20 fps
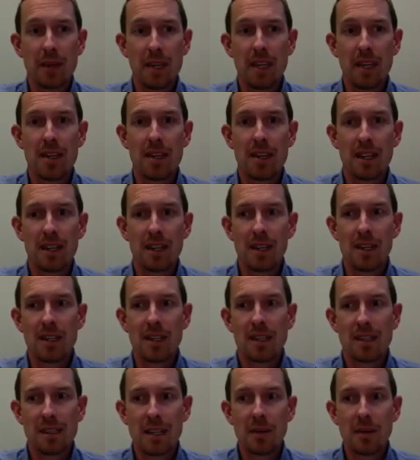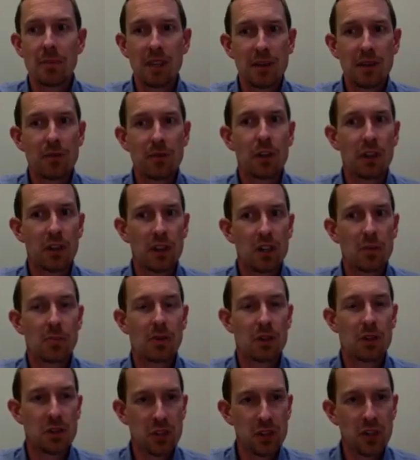be something for you to
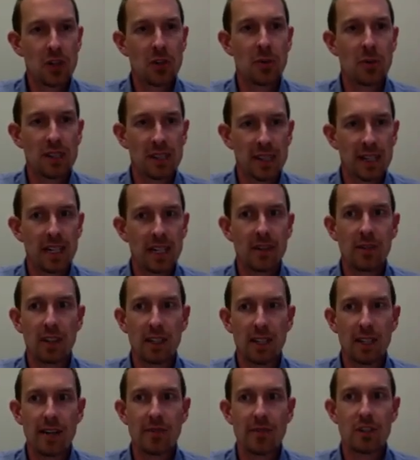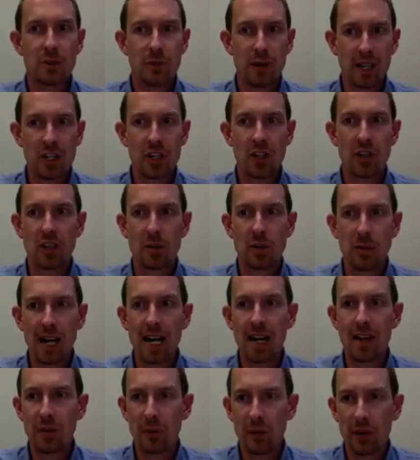pursue as kind of a life direction or
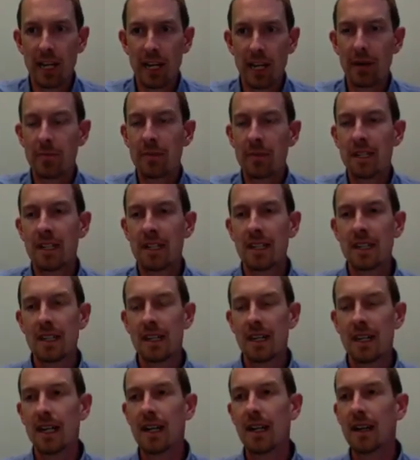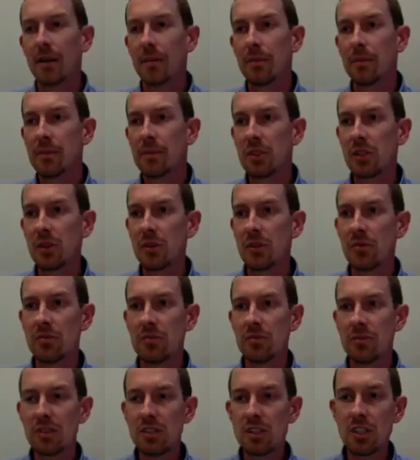pathway. So
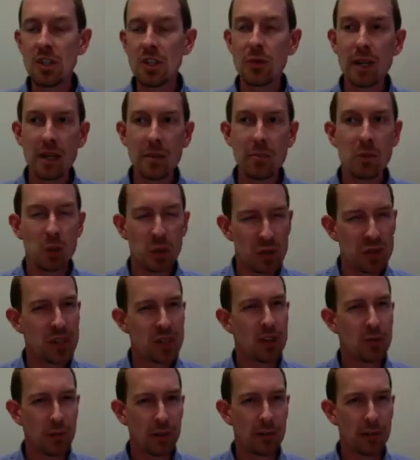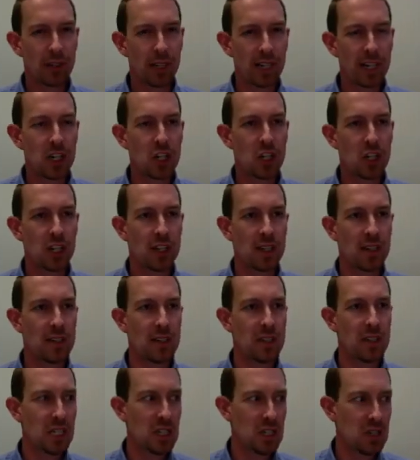doing more
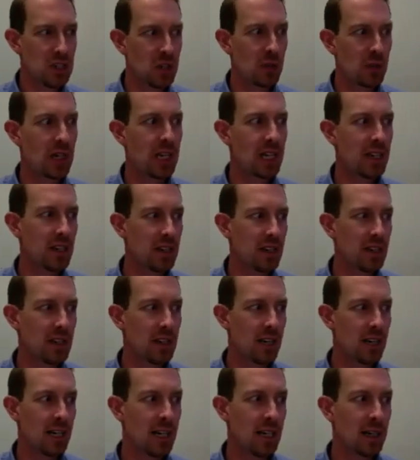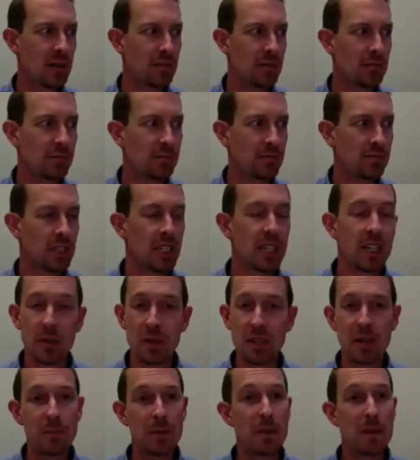self-reflection, doing,
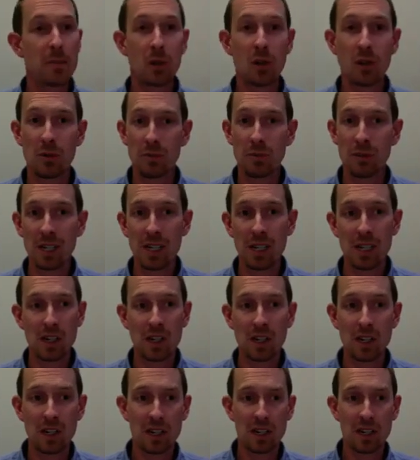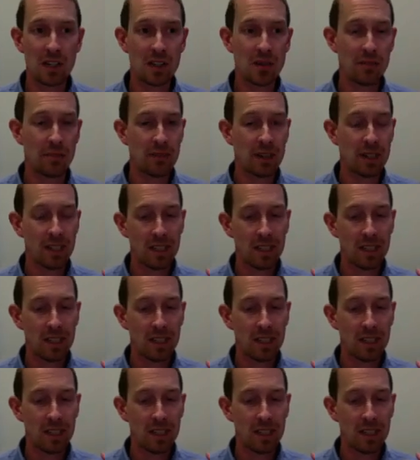some people are